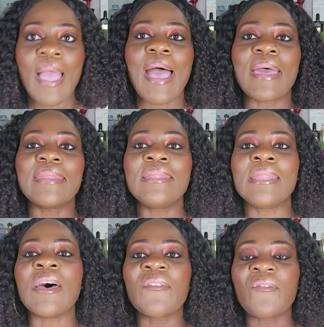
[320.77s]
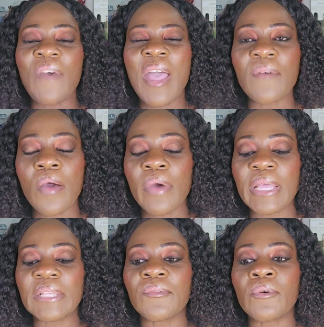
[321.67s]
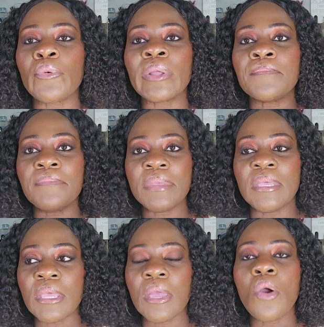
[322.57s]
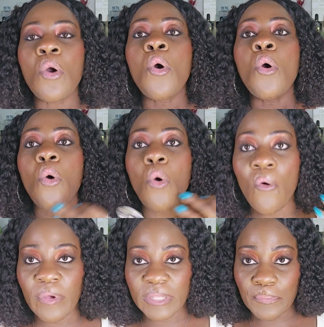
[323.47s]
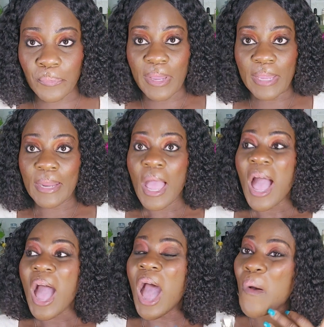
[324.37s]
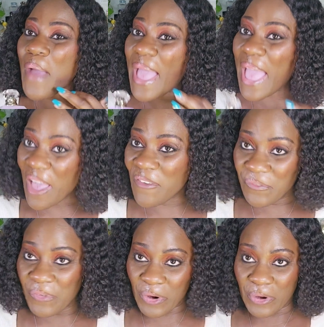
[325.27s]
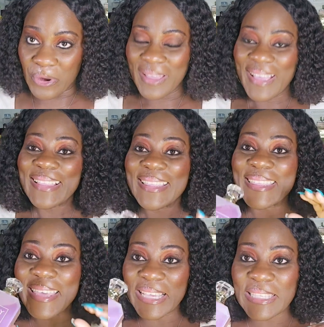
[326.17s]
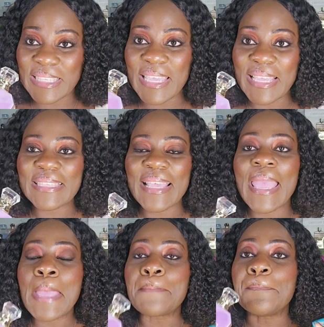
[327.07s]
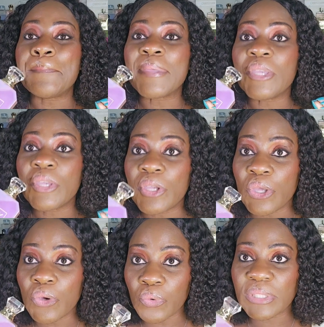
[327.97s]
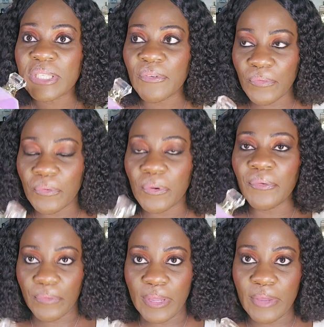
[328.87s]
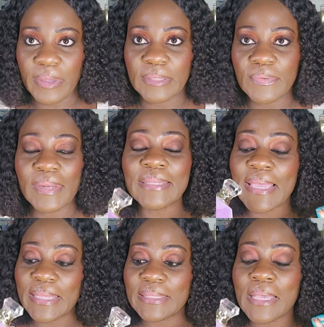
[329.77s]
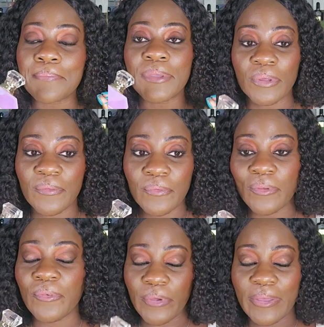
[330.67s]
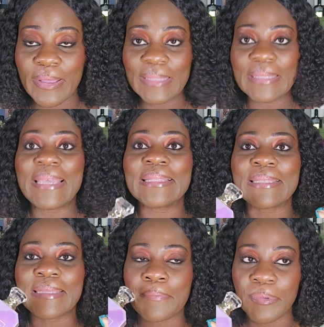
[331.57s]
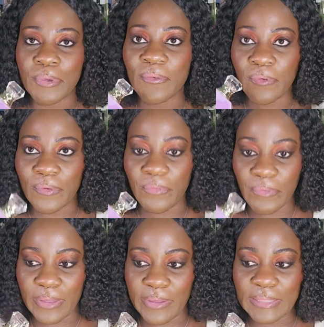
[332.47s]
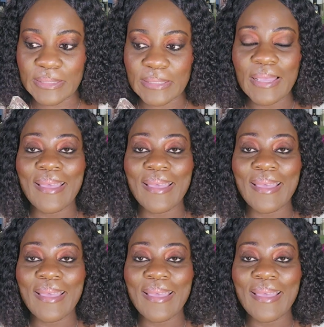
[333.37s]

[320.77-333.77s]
And that 5 hour is with me overspraying. However, this is a beautiful fragrance. When I say it's a beautiful fragrance, it's a beautiful fragrance.